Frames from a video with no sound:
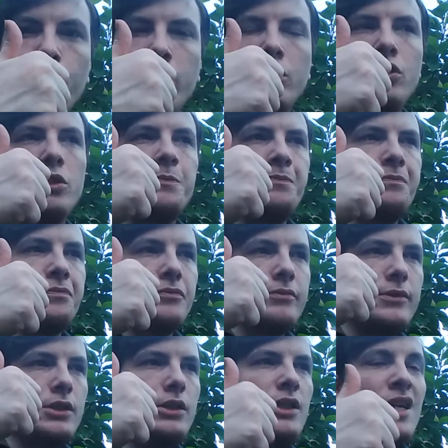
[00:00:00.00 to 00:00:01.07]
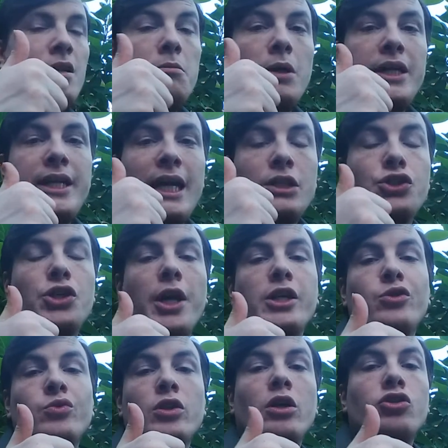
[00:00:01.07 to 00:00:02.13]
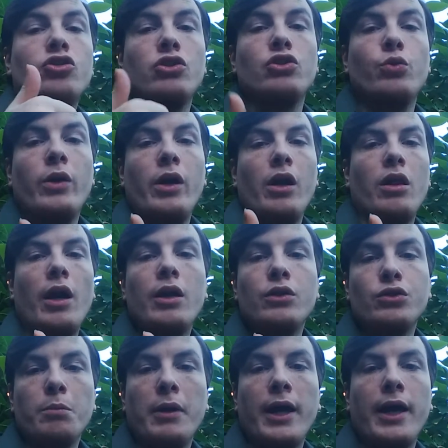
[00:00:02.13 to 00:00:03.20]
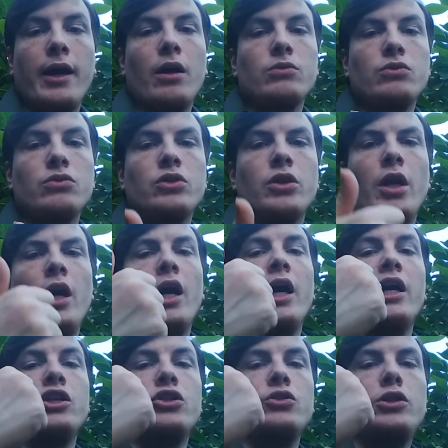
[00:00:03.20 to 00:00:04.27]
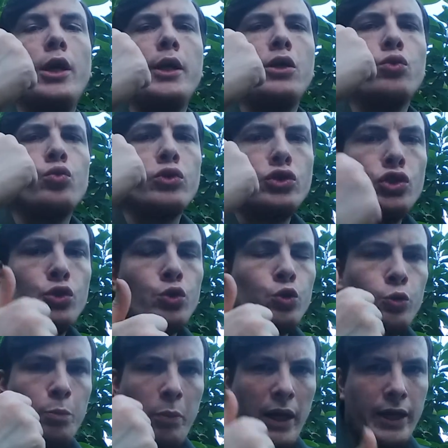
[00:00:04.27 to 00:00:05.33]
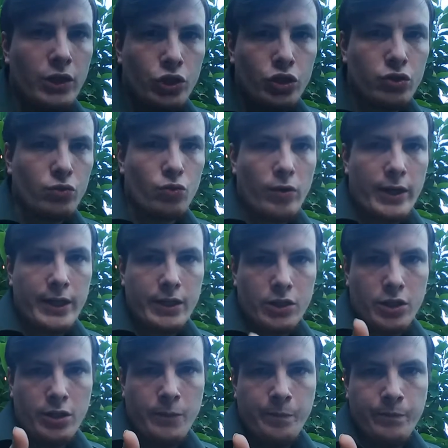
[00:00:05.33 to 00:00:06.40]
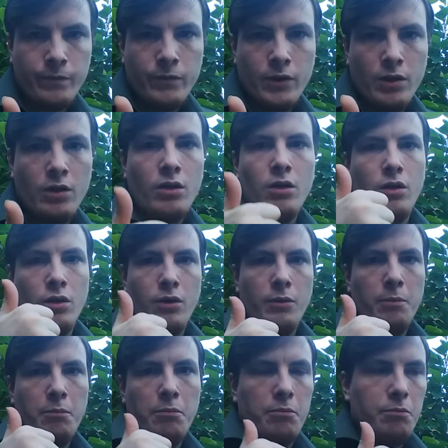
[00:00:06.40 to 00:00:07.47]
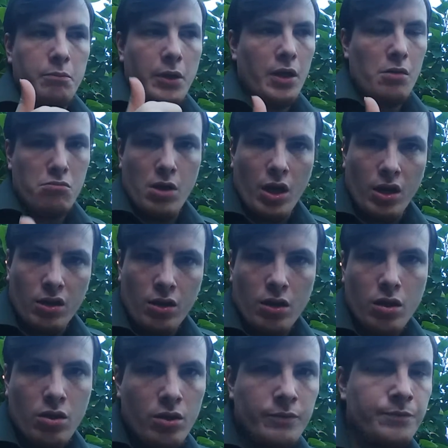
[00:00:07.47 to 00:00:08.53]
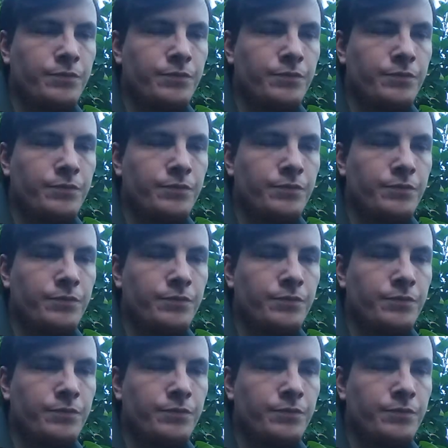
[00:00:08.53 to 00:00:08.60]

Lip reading: which in my dad's case was £120,000, and you take a reduced pension rate per month.